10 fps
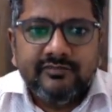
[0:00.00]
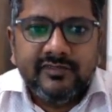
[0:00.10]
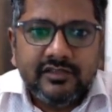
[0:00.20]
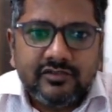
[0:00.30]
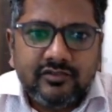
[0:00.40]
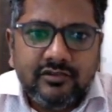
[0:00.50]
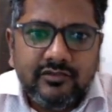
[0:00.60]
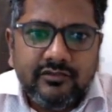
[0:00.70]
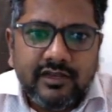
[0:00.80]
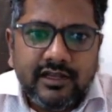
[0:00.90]
So you
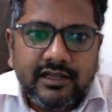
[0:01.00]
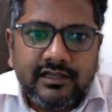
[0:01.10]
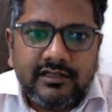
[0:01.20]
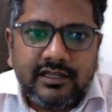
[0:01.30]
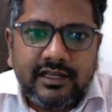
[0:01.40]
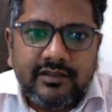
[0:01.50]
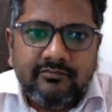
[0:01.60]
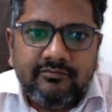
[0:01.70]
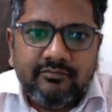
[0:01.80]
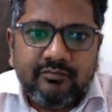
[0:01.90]
will get
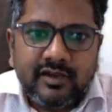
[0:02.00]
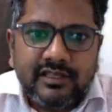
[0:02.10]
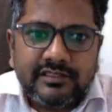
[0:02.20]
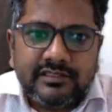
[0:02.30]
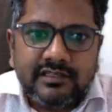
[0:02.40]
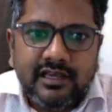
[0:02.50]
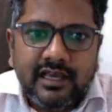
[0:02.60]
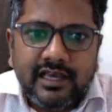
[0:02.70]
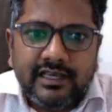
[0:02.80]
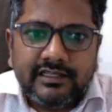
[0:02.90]
M plus
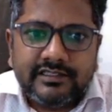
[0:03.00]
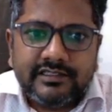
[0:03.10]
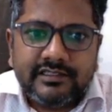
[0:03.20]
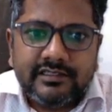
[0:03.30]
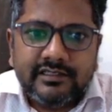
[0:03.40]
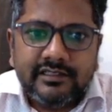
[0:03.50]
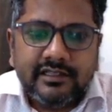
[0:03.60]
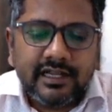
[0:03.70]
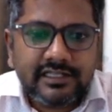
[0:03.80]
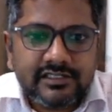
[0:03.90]
gas,
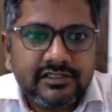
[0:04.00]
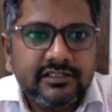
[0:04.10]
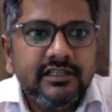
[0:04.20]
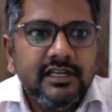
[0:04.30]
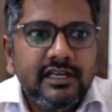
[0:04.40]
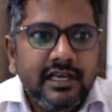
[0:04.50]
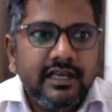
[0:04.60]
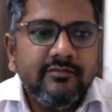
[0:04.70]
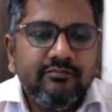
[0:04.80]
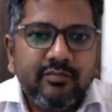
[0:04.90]
right?
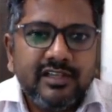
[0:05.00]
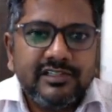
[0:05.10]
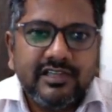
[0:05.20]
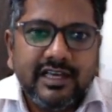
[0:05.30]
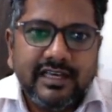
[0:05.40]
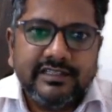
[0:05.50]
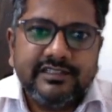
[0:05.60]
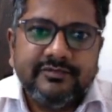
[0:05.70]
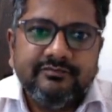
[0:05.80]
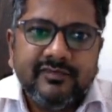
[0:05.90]
M plus
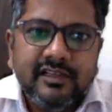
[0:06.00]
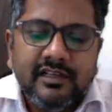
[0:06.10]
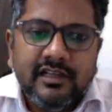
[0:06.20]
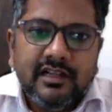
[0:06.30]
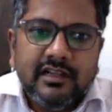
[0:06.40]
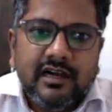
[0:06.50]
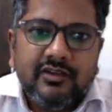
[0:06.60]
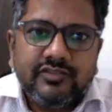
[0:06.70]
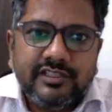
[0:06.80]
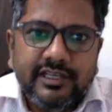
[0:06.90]
gas. Now
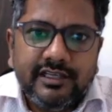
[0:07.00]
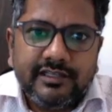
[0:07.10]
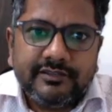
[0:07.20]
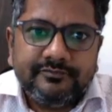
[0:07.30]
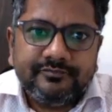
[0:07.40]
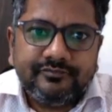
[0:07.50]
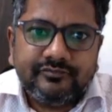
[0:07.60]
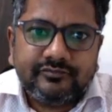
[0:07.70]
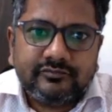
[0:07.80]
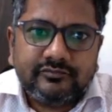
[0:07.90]
see here,
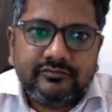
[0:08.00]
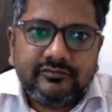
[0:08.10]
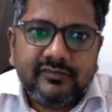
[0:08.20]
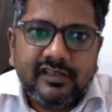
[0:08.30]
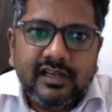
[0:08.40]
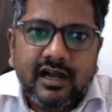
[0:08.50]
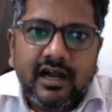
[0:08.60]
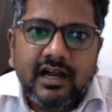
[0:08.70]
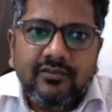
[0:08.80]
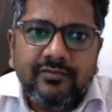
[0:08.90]

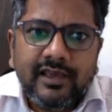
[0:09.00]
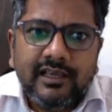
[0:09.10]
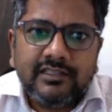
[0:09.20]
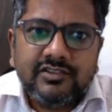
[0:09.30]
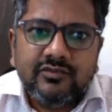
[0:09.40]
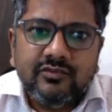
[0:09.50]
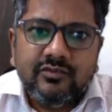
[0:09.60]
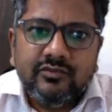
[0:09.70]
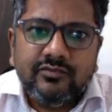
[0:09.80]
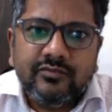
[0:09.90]
half
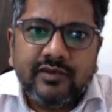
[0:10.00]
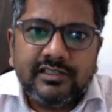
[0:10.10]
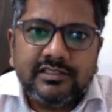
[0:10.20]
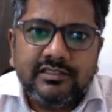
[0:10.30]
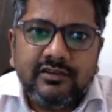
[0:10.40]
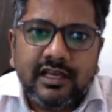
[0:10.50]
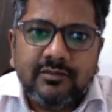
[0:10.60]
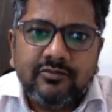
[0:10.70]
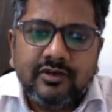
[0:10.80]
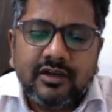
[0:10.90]
X2, first you have
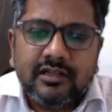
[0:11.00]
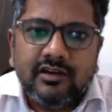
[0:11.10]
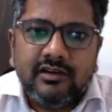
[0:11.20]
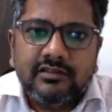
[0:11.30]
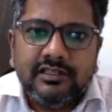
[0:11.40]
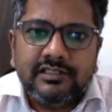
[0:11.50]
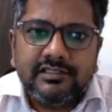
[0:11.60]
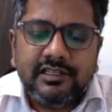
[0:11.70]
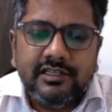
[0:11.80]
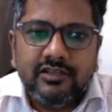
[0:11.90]
to convert this
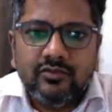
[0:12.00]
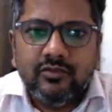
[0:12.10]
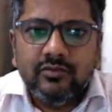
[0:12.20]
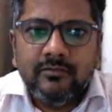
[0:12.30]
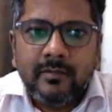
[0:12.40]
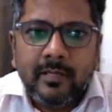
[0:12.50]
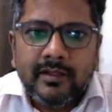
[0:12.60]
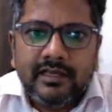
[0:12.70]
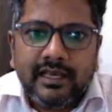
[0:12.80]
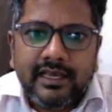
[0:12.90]
into
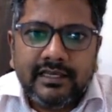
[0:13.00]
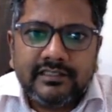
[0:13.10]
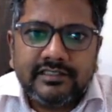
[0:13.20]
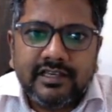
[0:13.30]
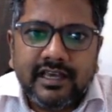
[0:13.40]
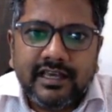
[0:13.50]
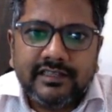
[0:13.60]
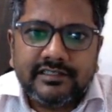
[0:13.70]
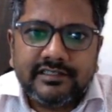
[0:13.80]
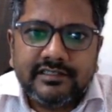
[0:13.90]
X
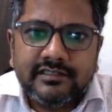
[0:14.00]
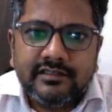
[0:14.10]
gas.